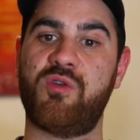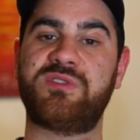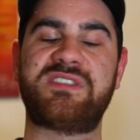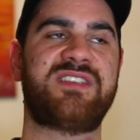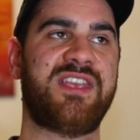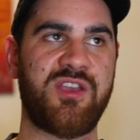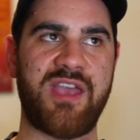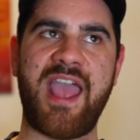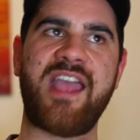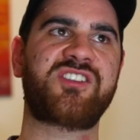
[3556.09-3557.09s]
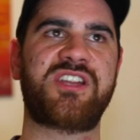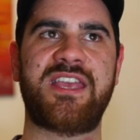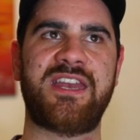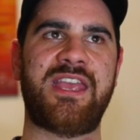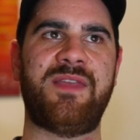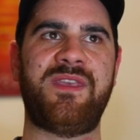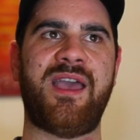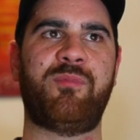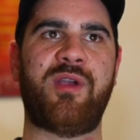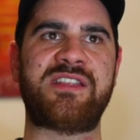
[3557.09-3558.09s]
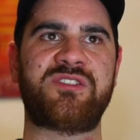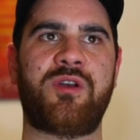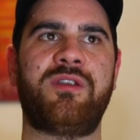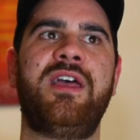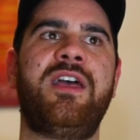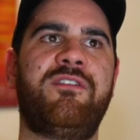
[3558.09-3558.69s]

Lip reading: courses are you actually going to get the upgrades on?